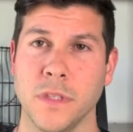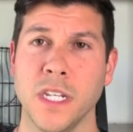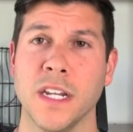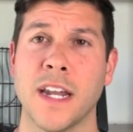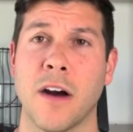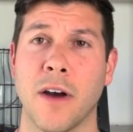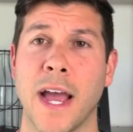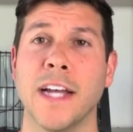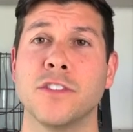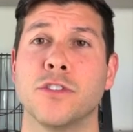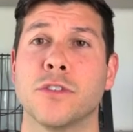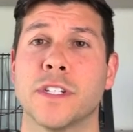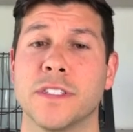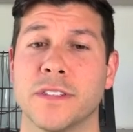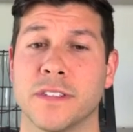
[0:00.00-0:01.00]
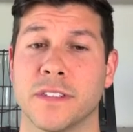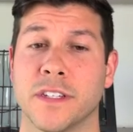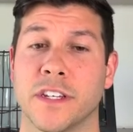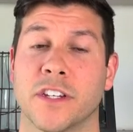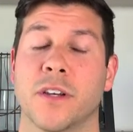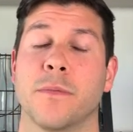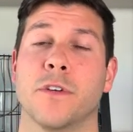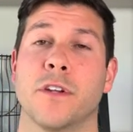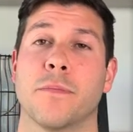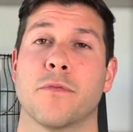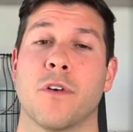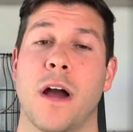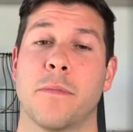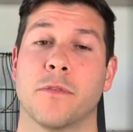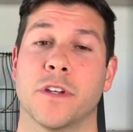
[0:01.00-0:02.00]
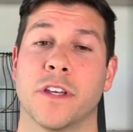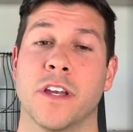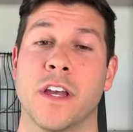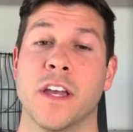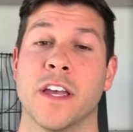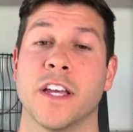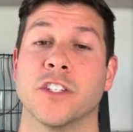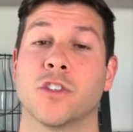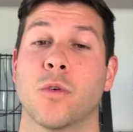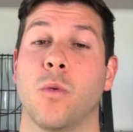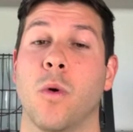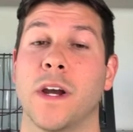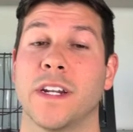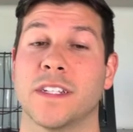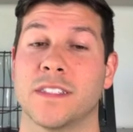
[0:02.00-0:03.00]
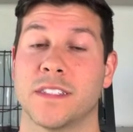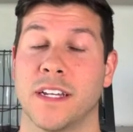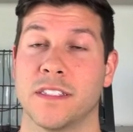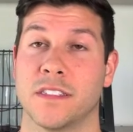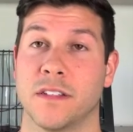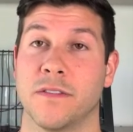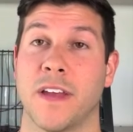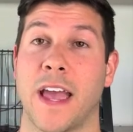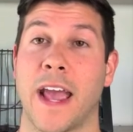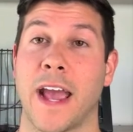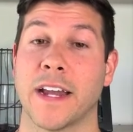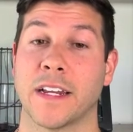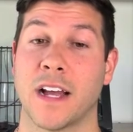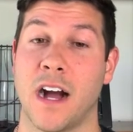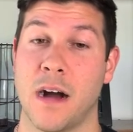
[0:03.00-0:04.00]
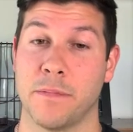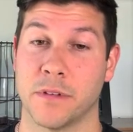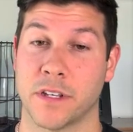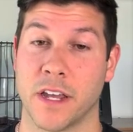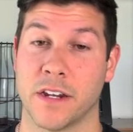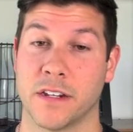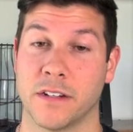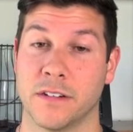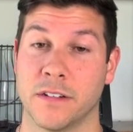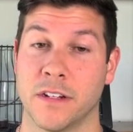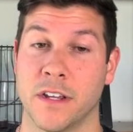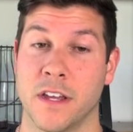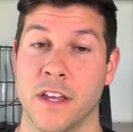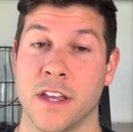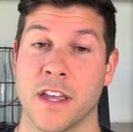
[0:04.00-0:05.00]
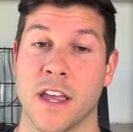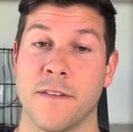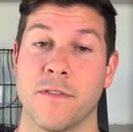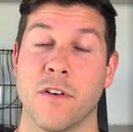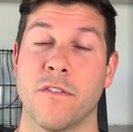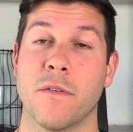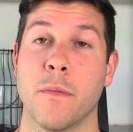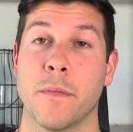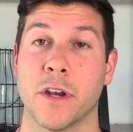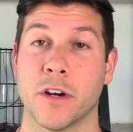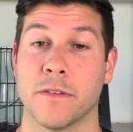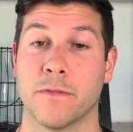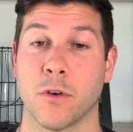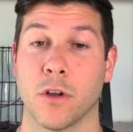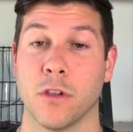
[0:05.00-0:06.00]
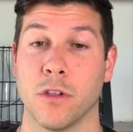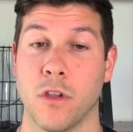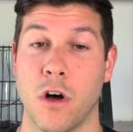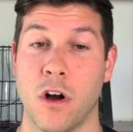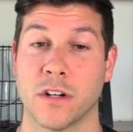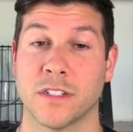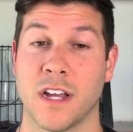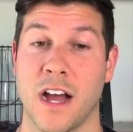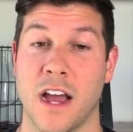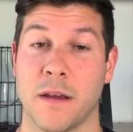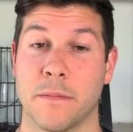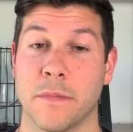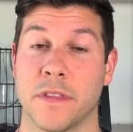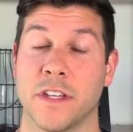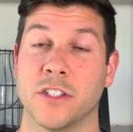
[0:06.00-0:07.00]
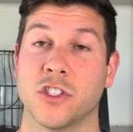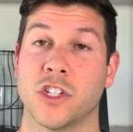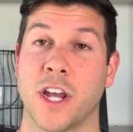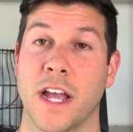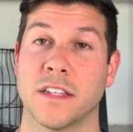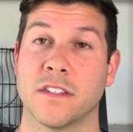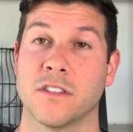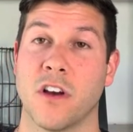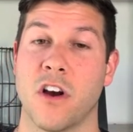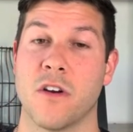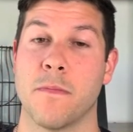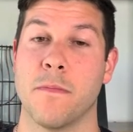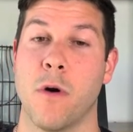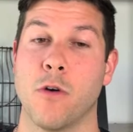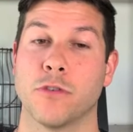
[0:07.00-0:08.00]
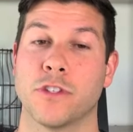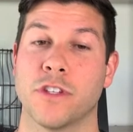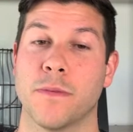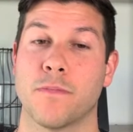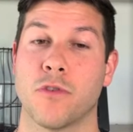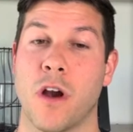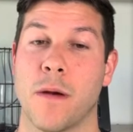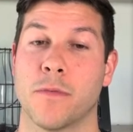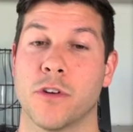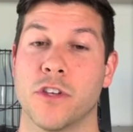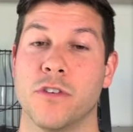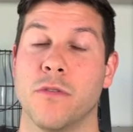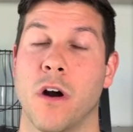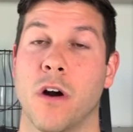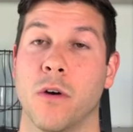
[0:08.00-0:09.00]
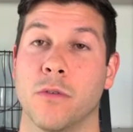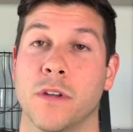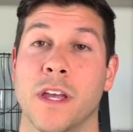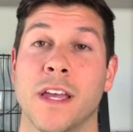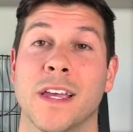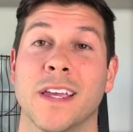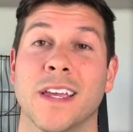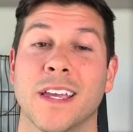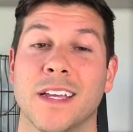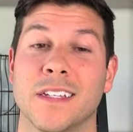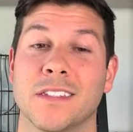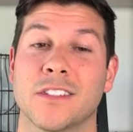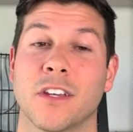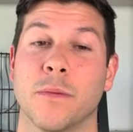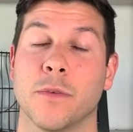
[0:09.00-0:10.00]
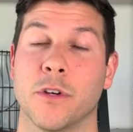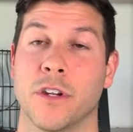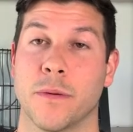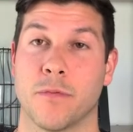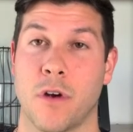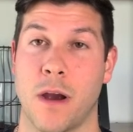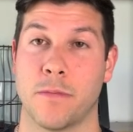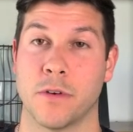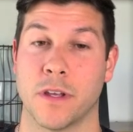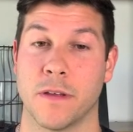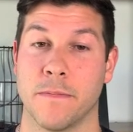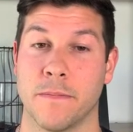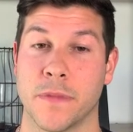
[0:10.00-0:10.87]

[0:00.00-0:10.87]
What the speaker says: Now, as you can see, community property is quite extensive and complicated. If you have been married for a long time, then chances are most of the property you own is community property.